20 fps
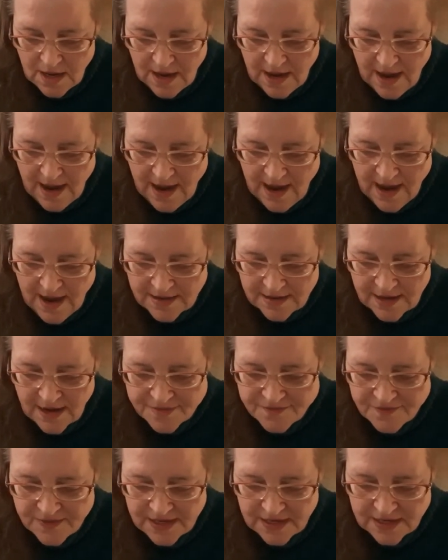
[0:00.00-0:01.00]
And I
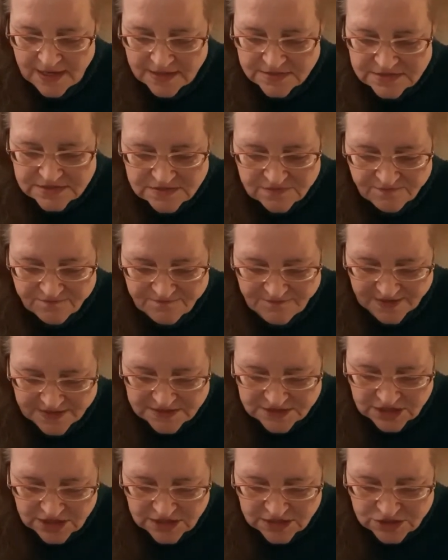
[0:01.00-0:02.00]
think it's
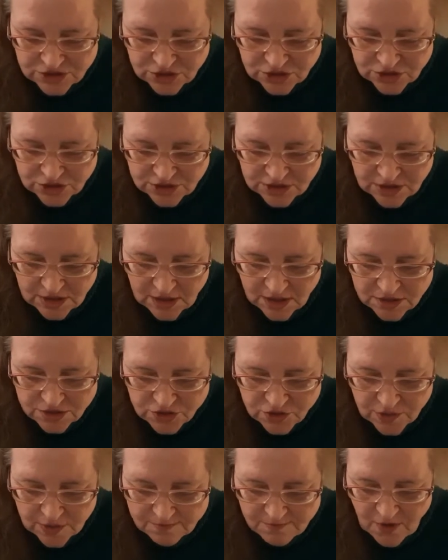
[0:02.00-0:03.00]
Vintage
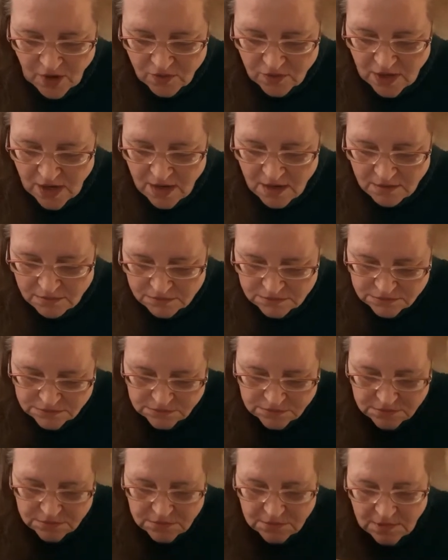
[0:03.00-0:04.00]
Country Mocha.
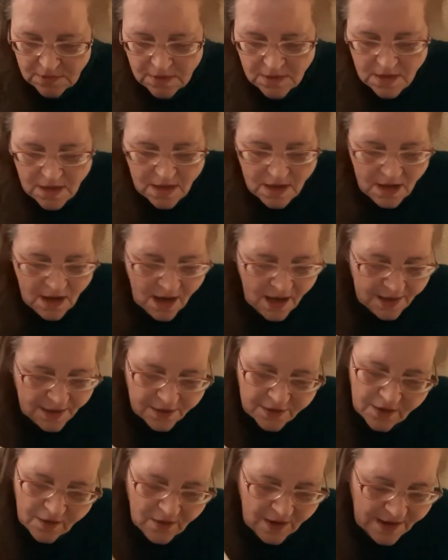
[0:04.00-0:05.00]
I don't
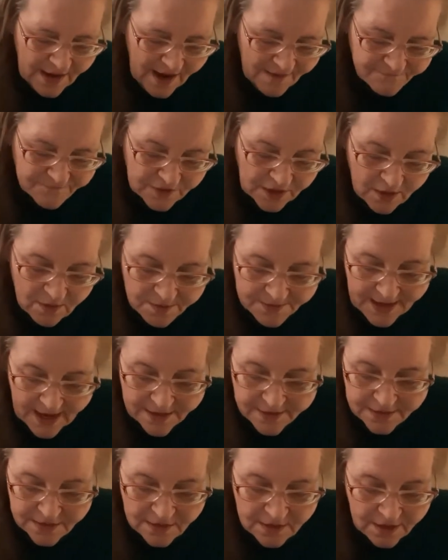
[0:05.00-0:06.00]
know. I'd have to go
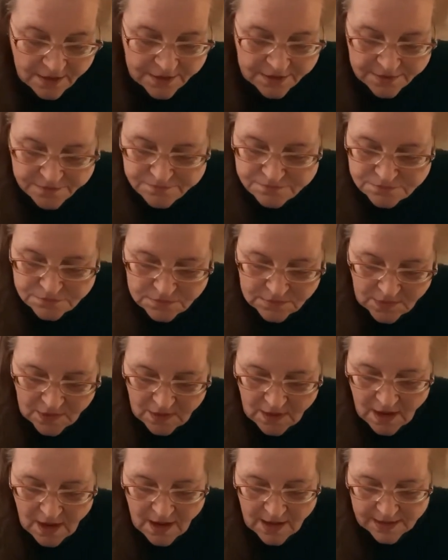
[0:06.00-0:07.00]
back and look.
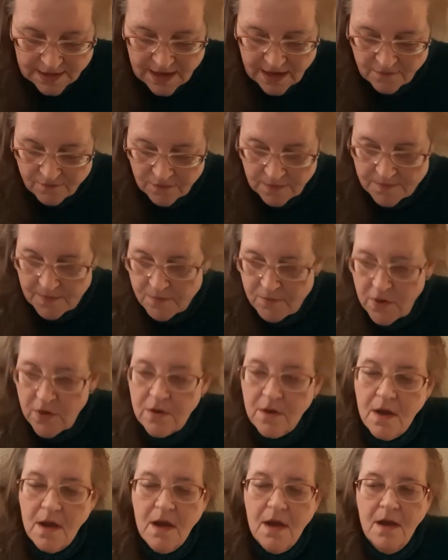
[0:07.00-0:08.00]
I can't remember.
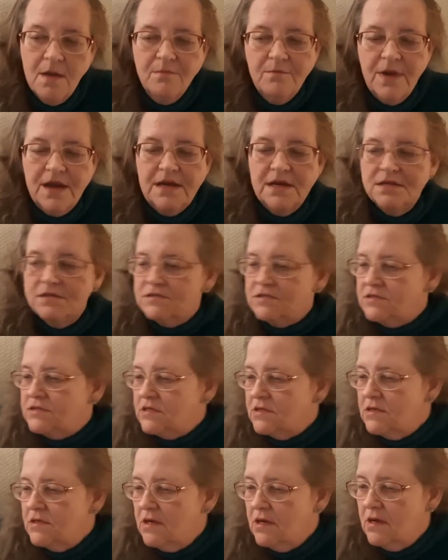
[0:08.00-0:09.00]
But it's
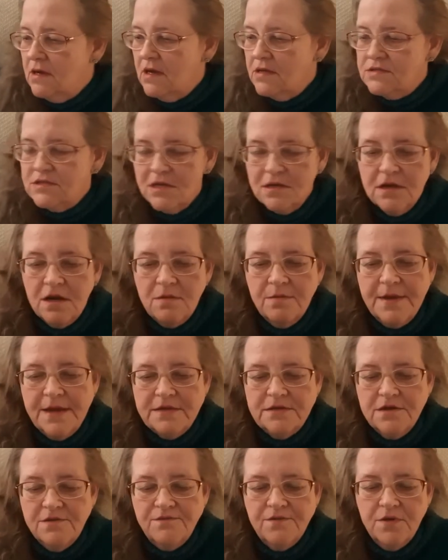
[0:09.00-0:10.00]
it's a little bit
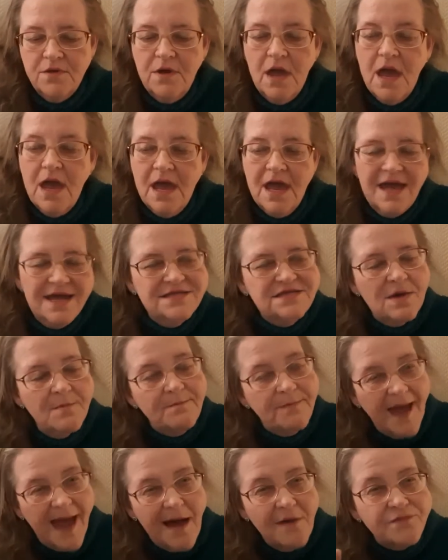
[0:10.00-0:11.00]
different. It's
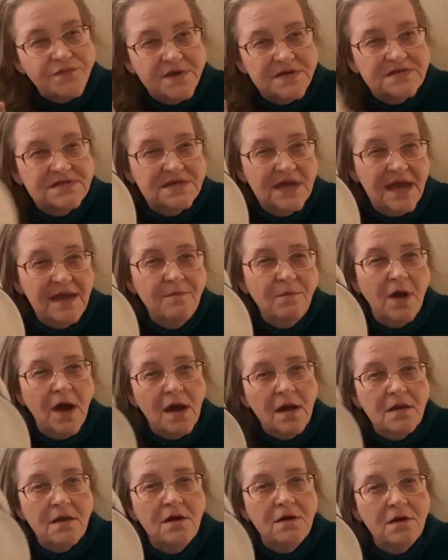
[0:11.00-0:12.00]
about the same
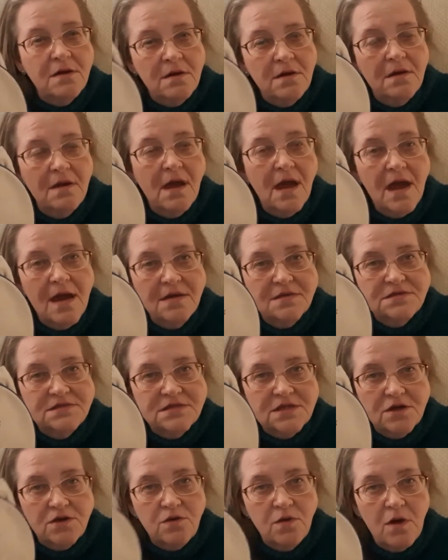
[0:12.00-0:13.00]
color as
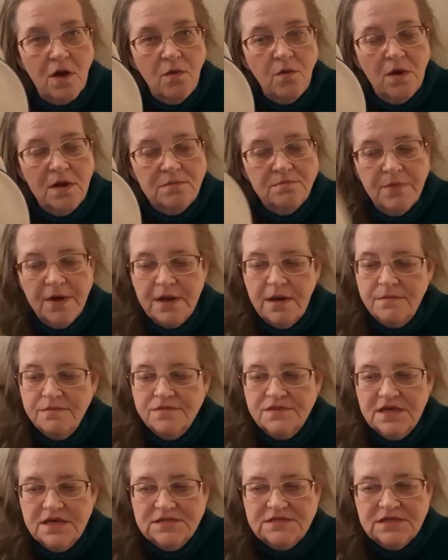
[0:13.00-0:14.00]
the Crow one, but
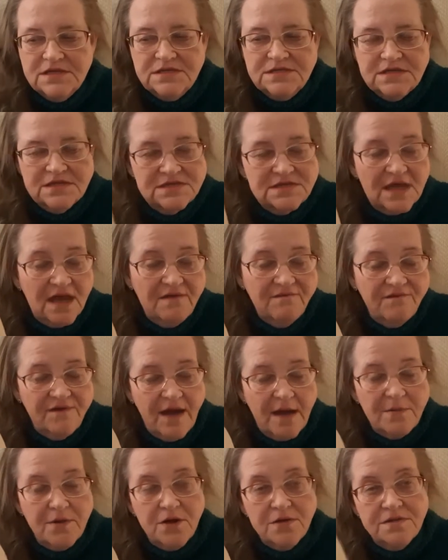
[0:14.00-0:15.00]
this is the same
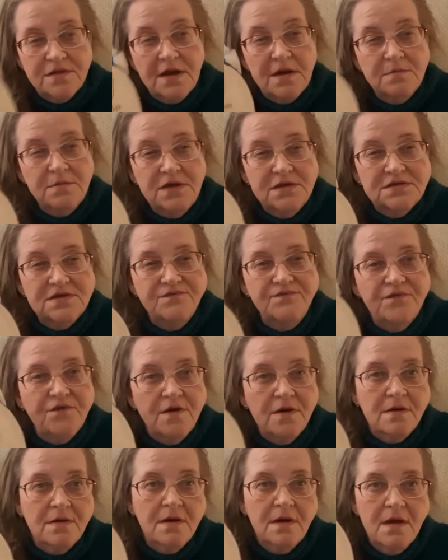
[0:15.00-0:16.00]
fabric that I'm using
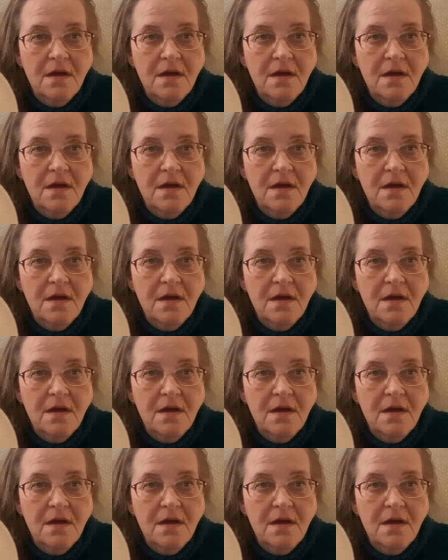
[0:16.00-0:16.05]
for